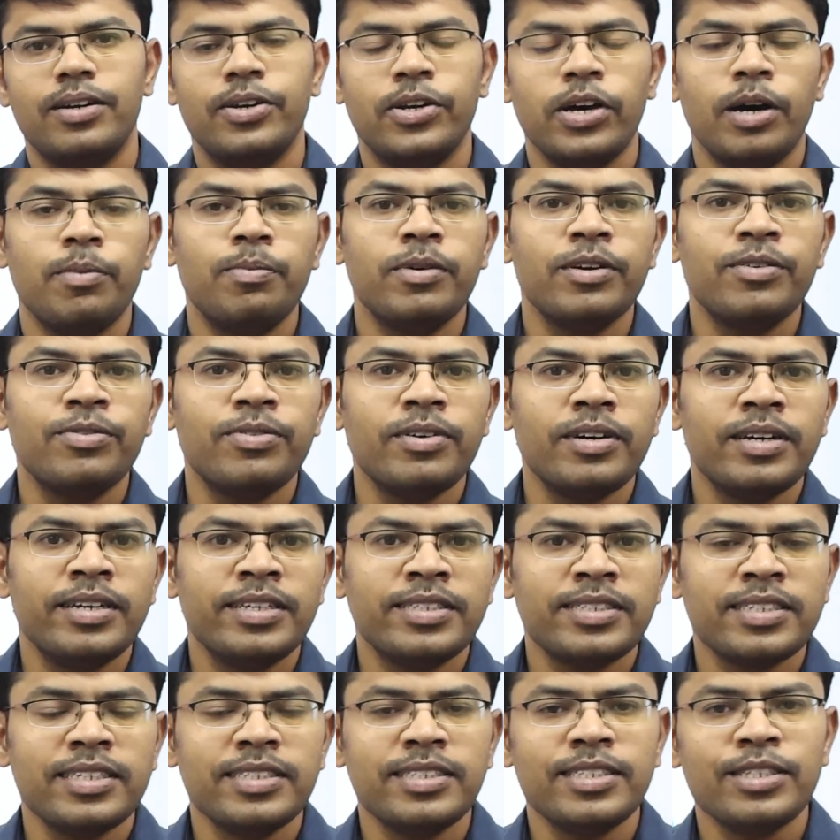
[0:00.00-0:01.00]
Topic for
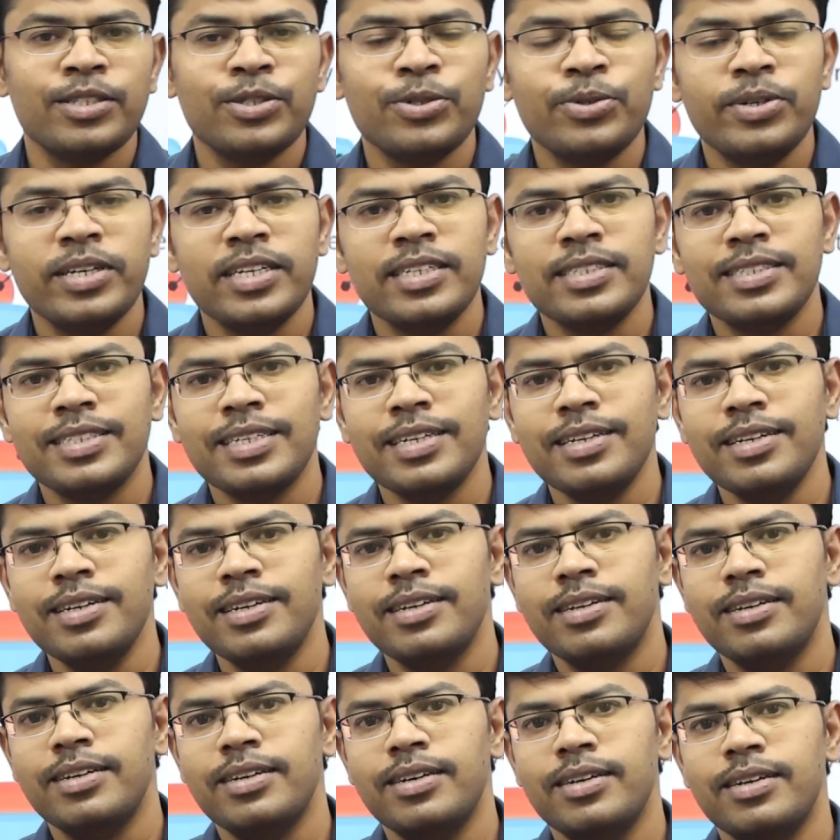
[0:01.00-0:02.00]
discussion today is
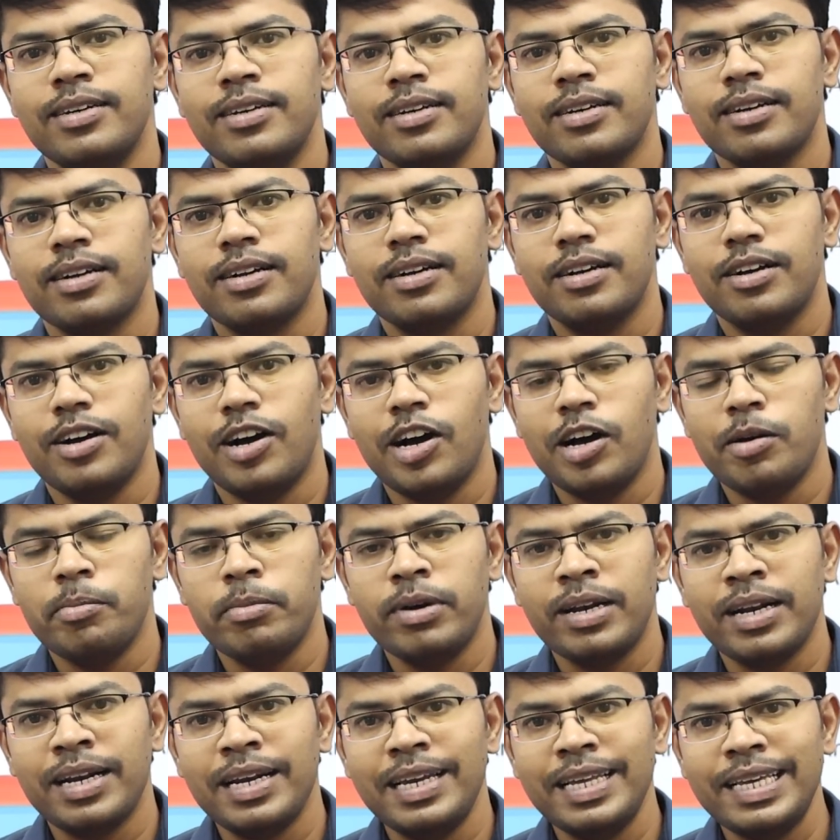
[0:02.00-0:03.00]
an
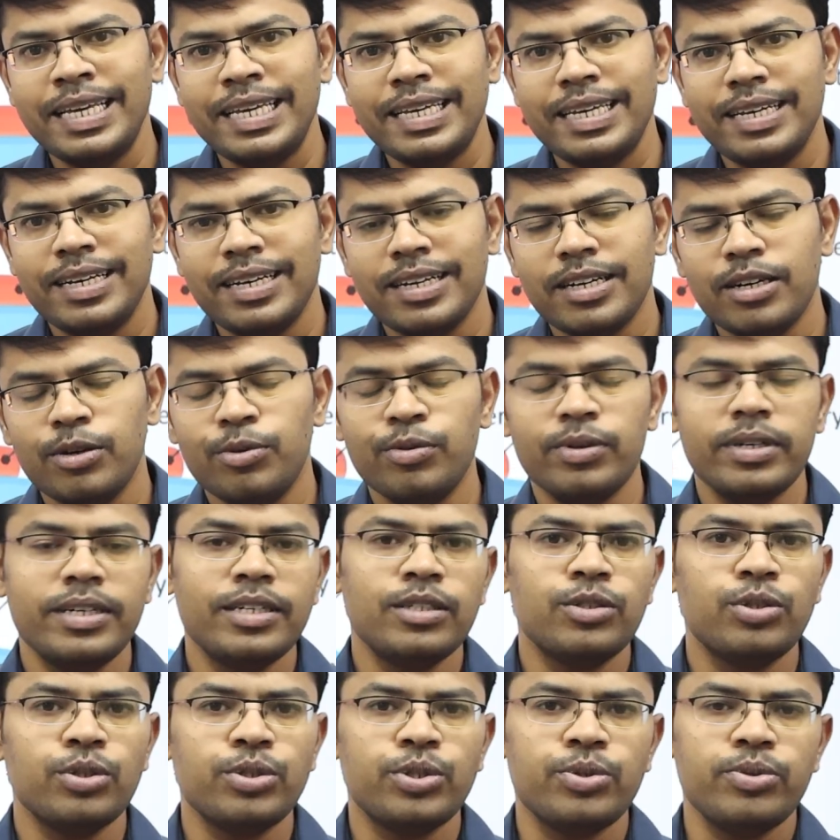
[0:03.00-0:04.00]
commonly
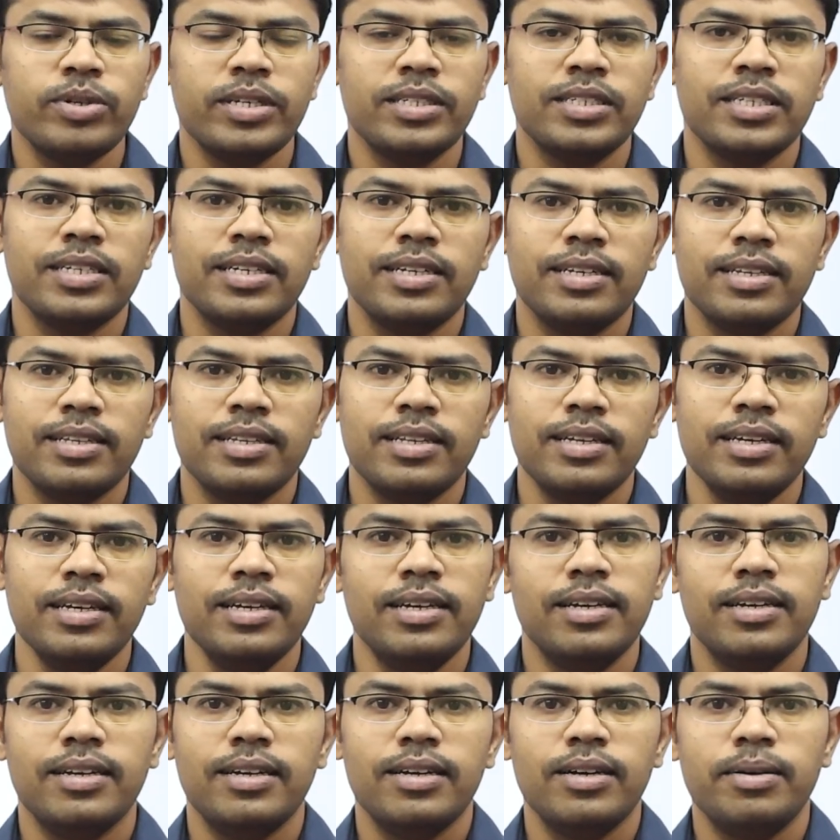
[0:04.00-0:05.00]
encountered situation in the
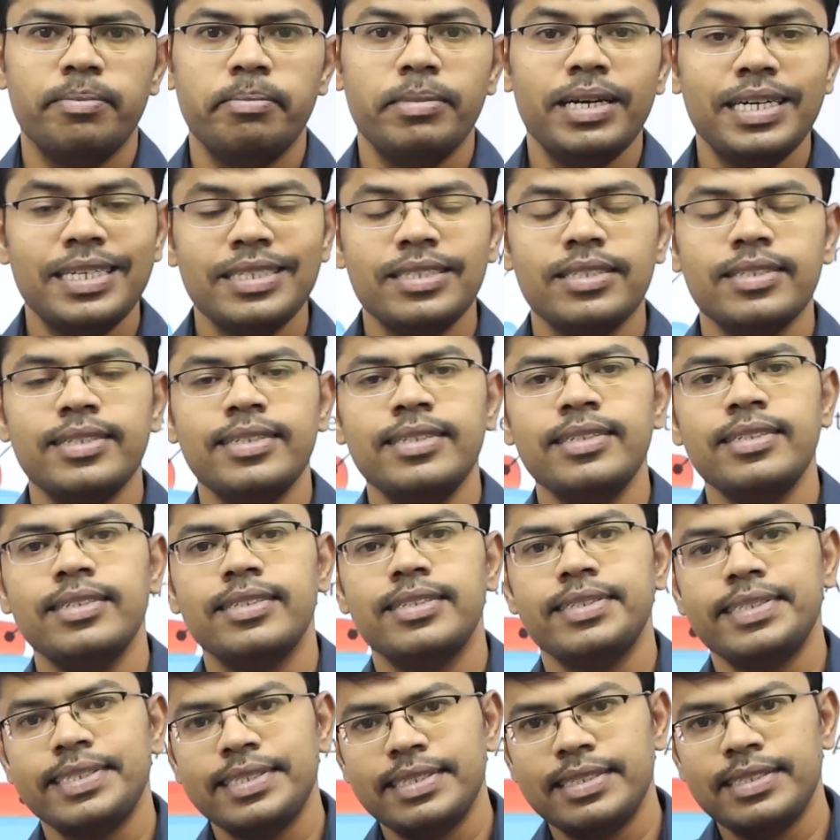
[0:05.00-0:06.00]
medicine
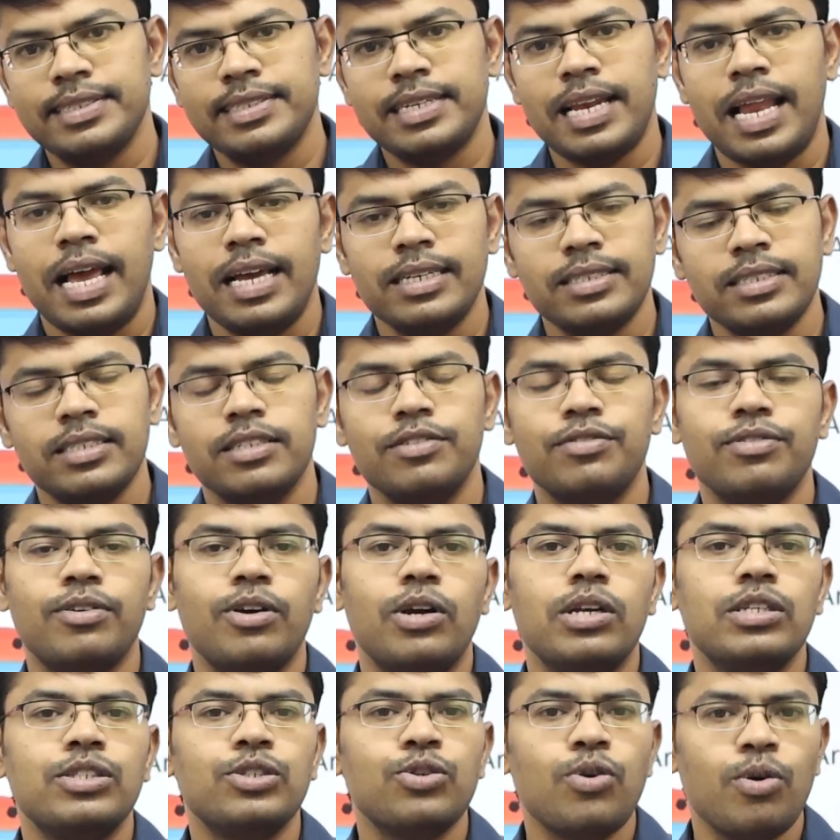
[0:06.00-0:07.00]
slash
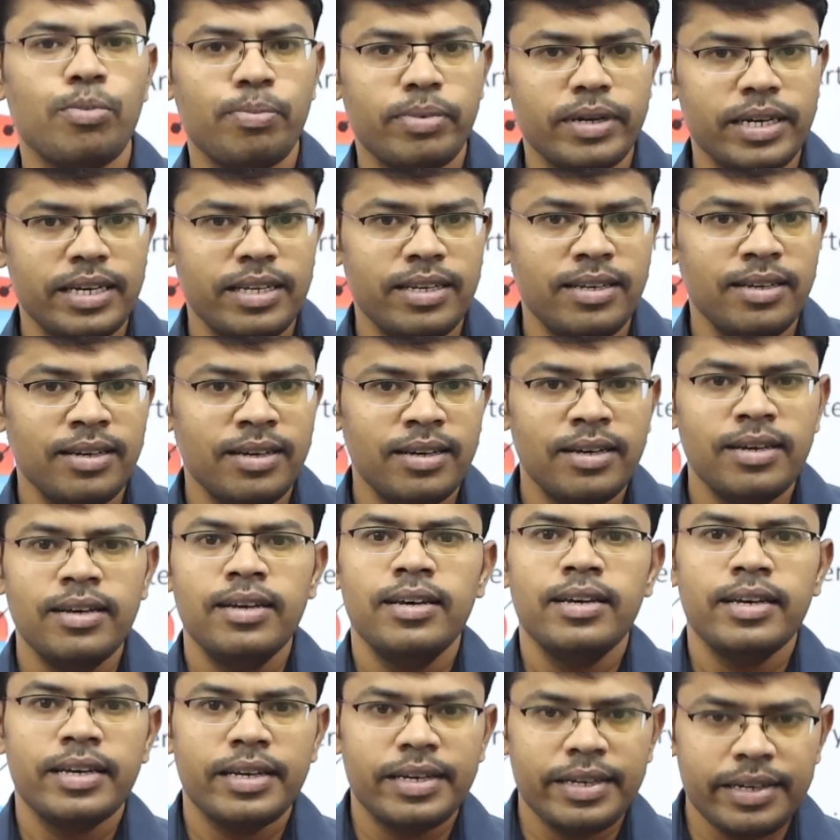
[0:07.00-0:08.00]
nephrology OPD.
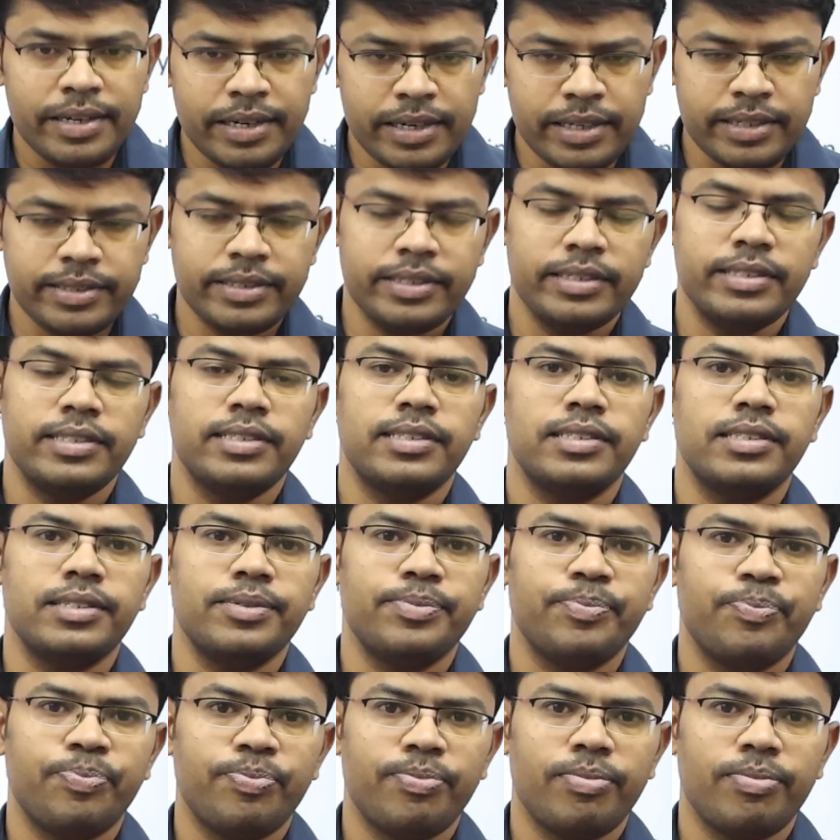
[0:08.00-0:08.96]
Kidney cyst.